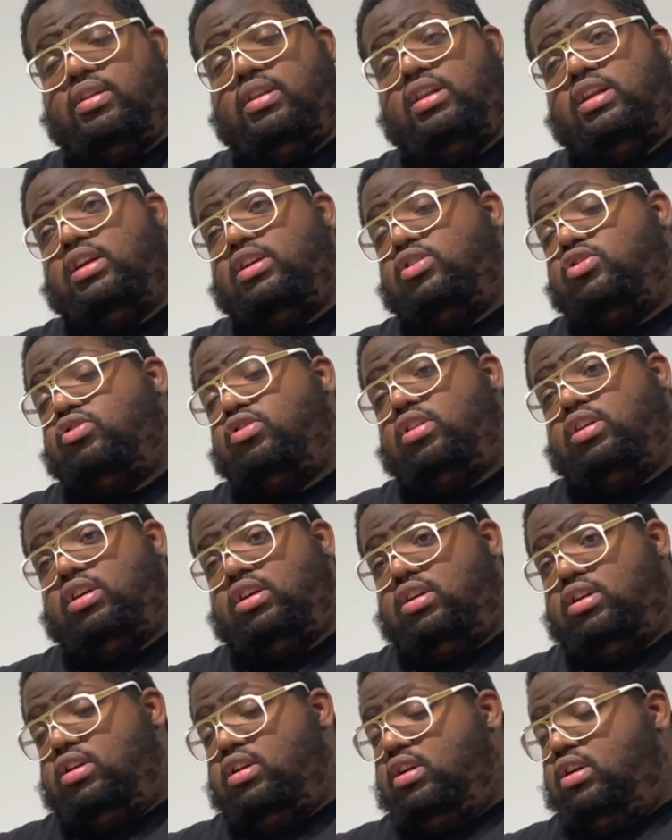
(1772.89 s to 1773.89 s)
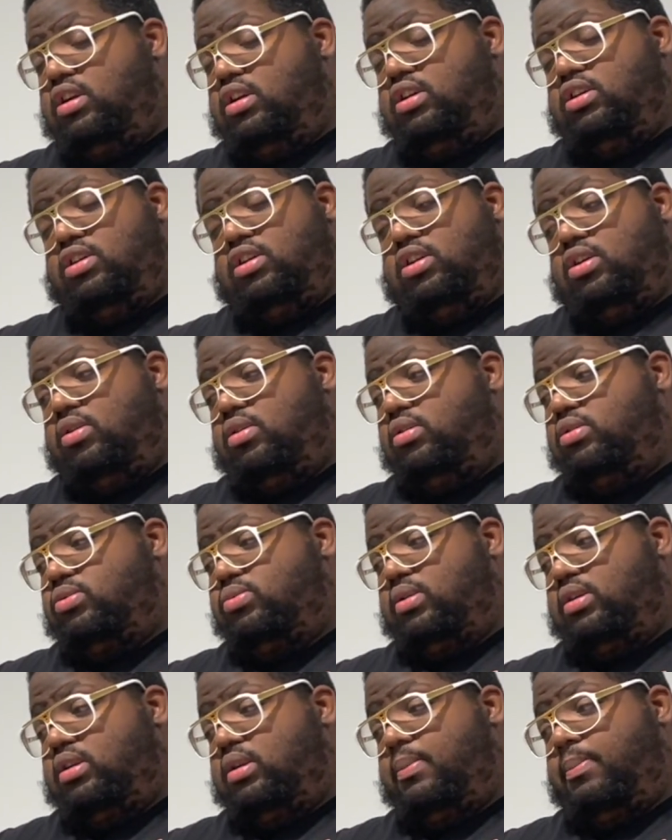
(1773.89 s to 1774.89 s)
Literally, you know, it was
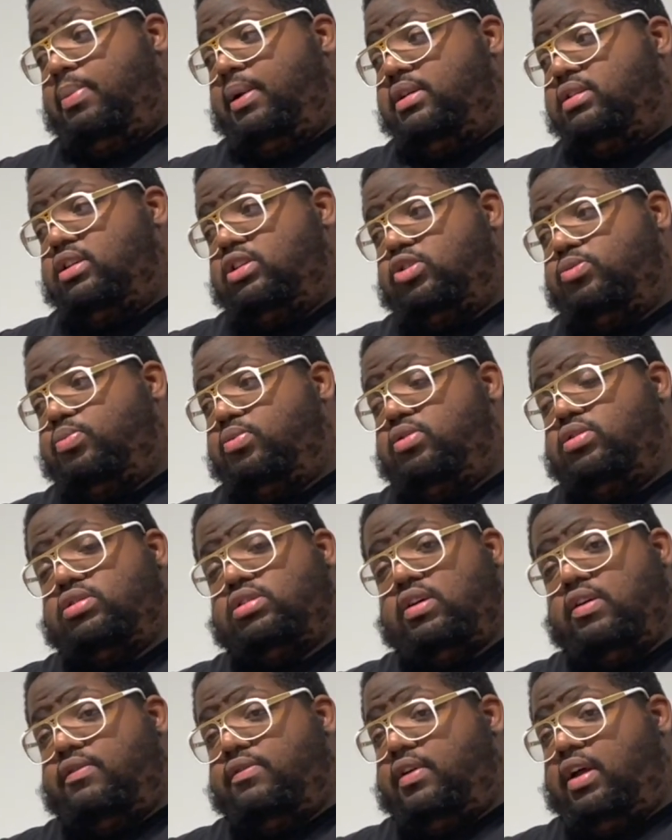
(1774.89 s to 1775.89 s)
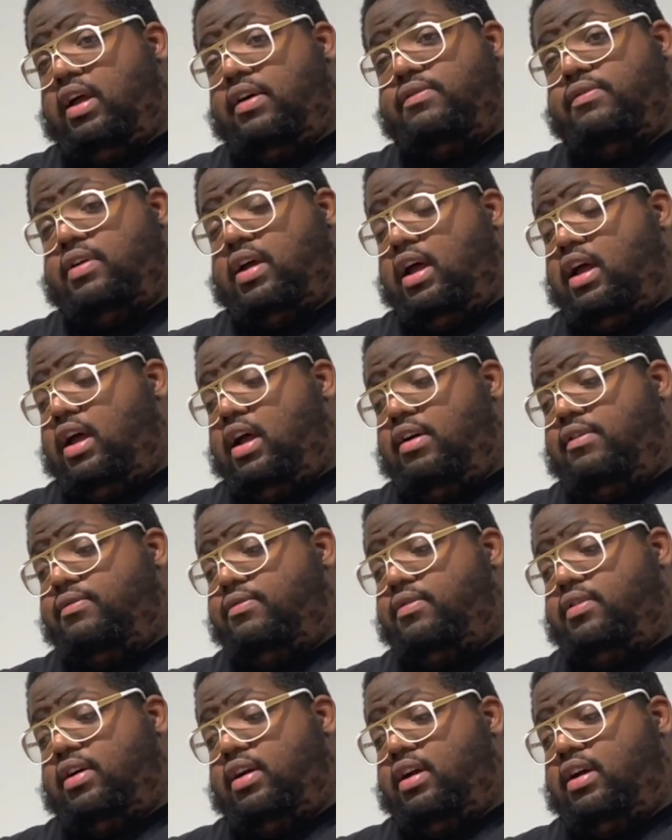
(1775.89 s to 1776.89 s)
one of the best experiences I've
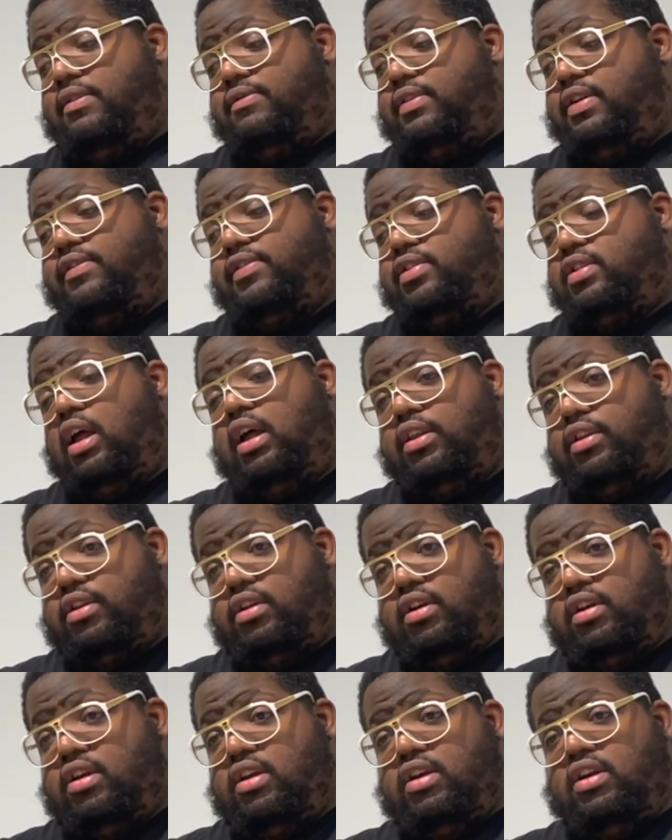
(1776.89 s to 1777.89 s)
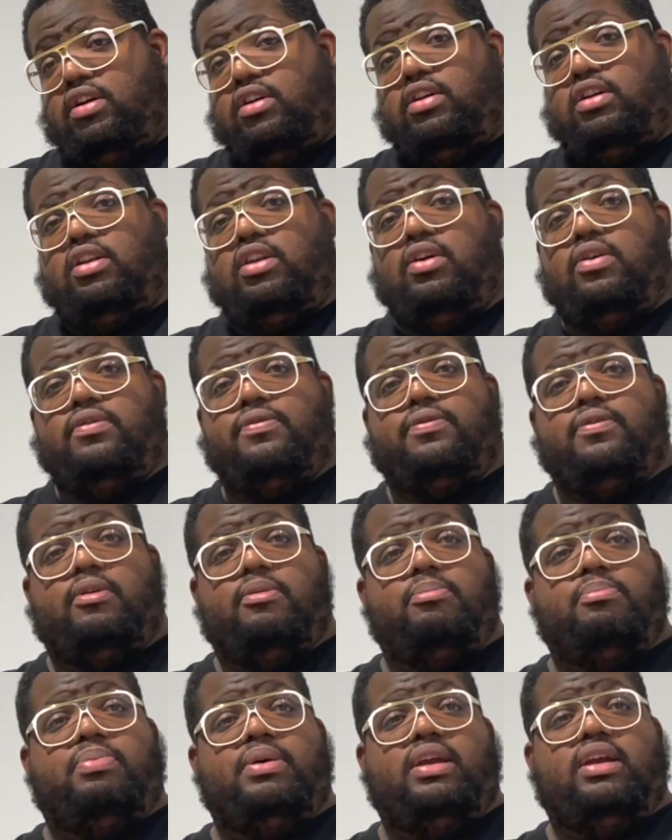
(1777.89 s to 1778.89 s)
ever done. You know,
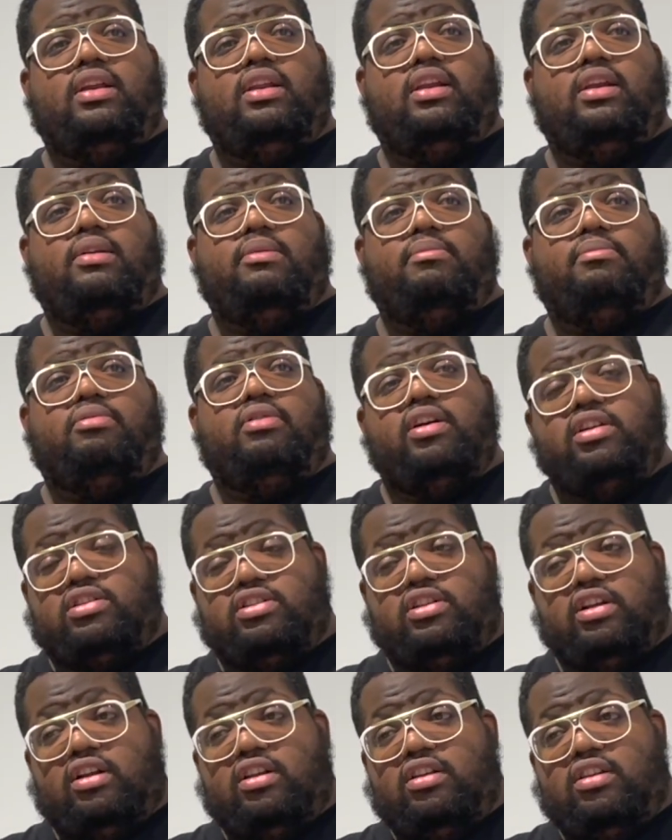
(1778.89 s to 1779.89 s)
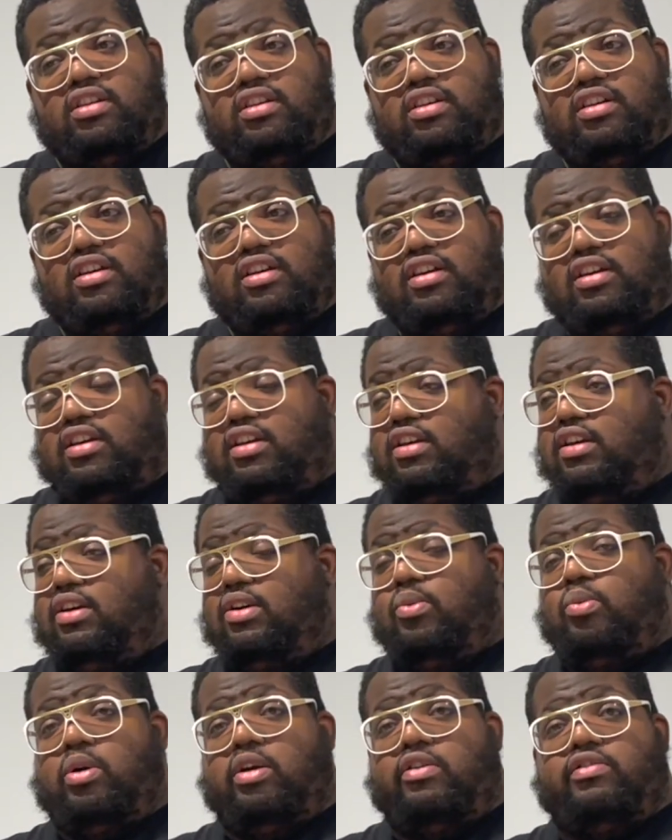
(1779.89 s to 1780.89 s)
from being in Brixton,
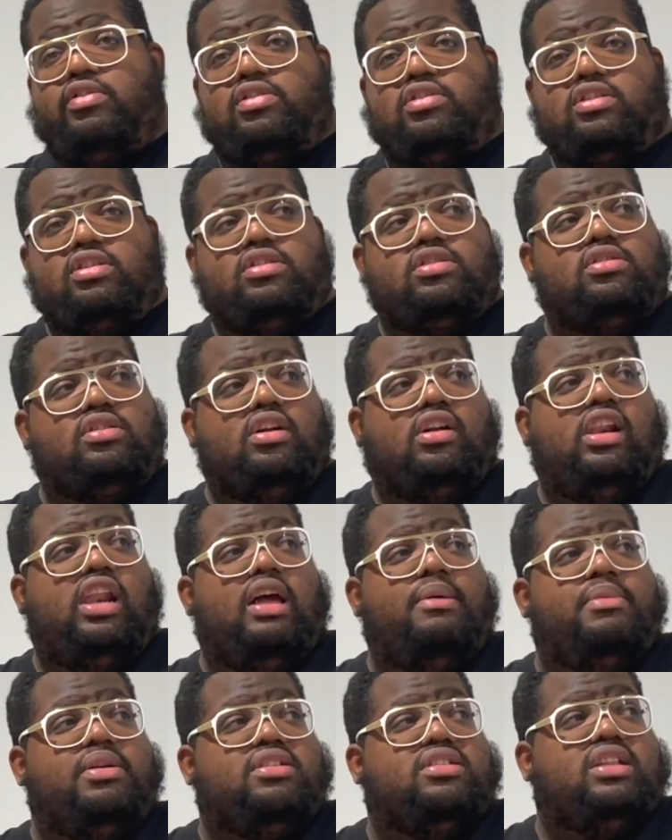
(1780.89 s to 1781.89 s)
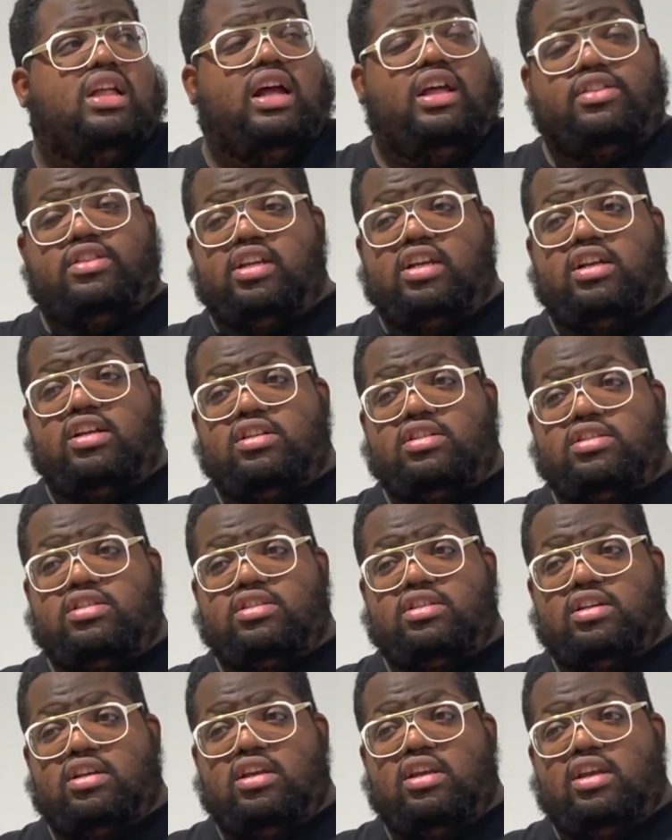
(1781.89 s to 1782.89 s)
where it's just the climate's like
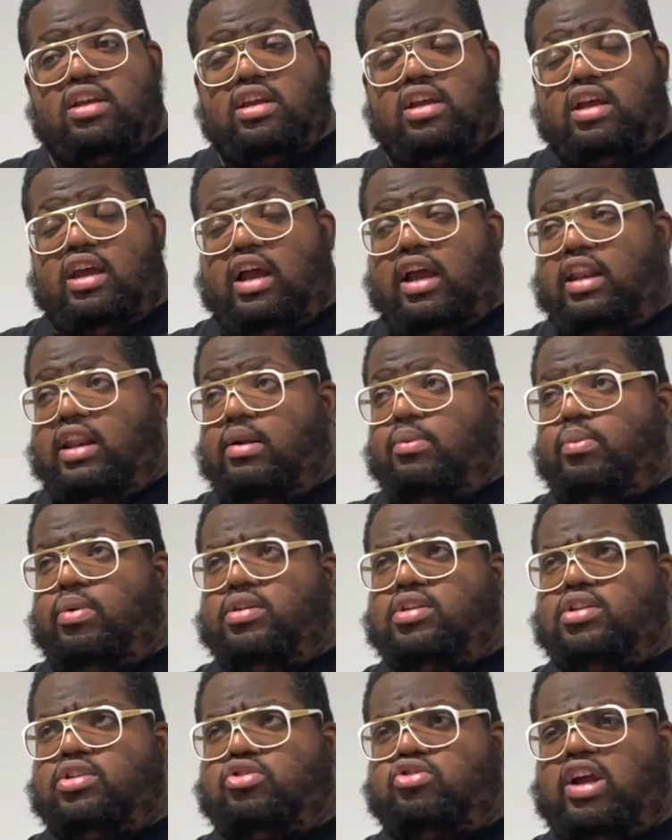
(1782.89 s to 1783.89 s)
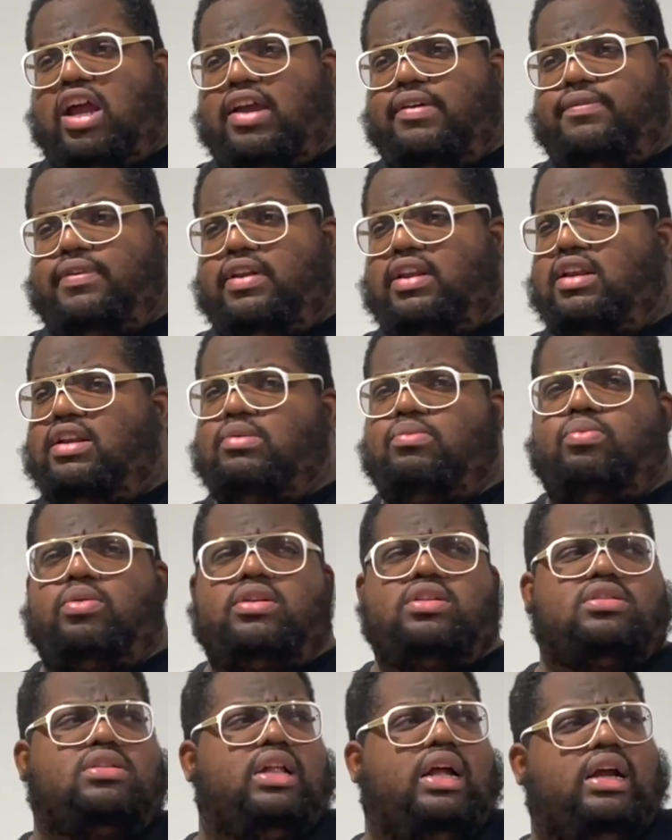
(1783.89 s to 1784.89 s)
this, and then we're just driving, and we're
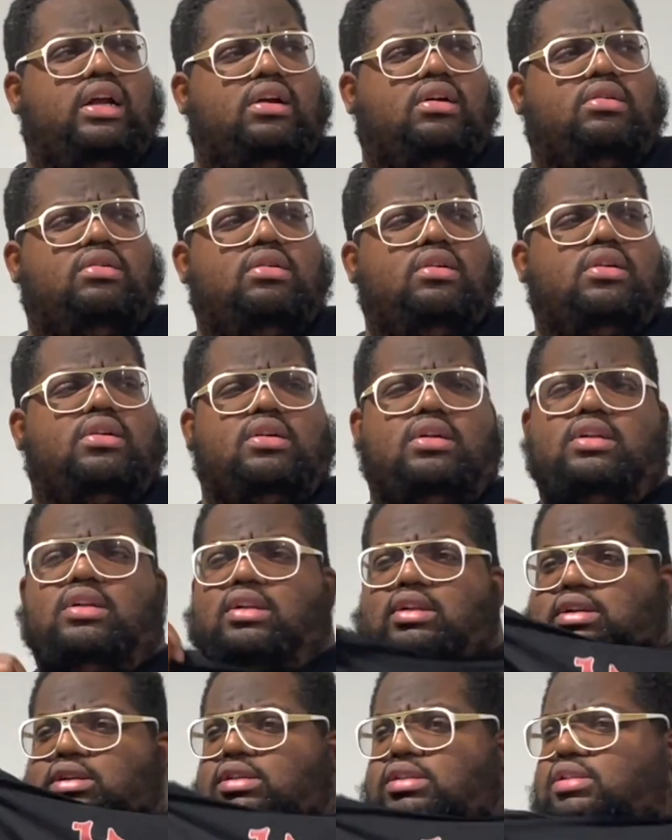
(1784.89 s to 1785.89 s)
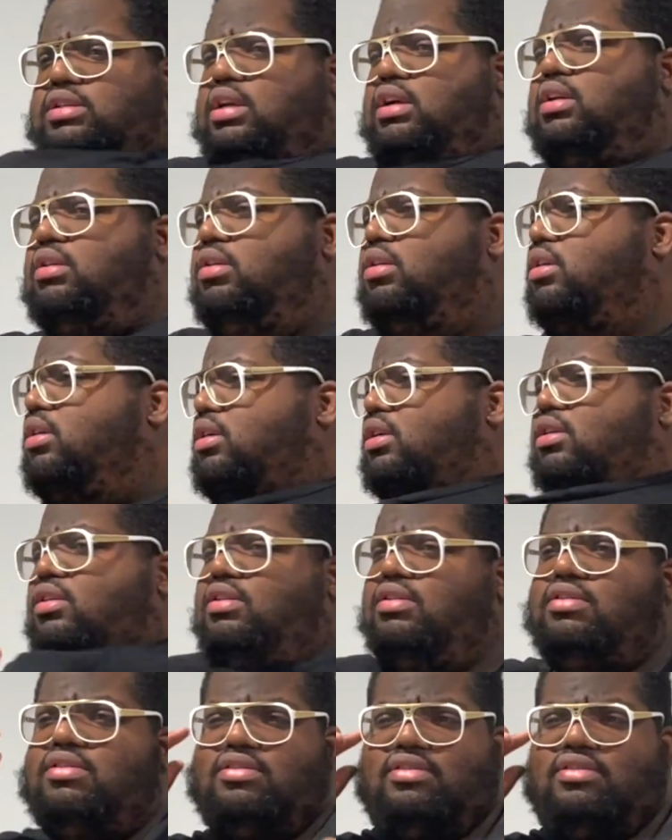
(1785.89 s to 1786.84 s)
just like, it's getting hot.